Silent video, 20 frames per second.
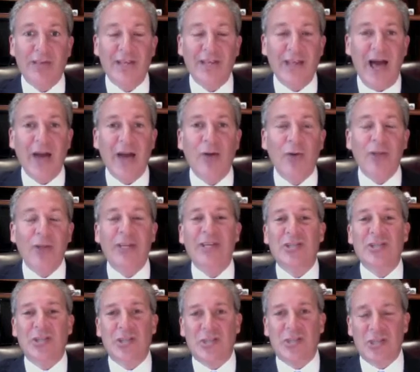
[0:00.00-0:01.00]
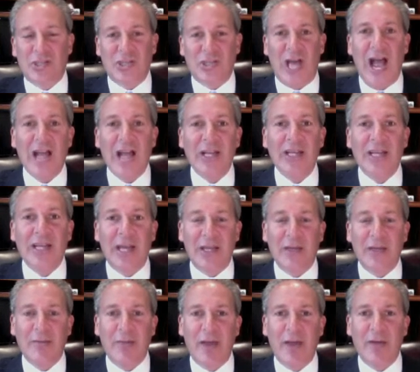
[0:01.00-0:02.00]
And not only isn't society getting
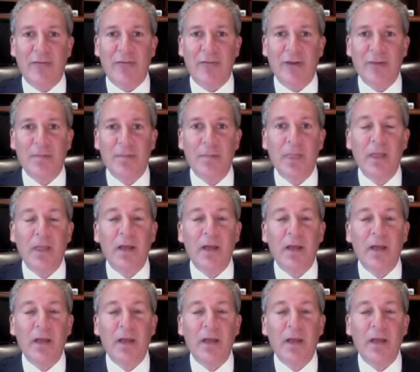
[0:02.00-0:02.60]
the benefit,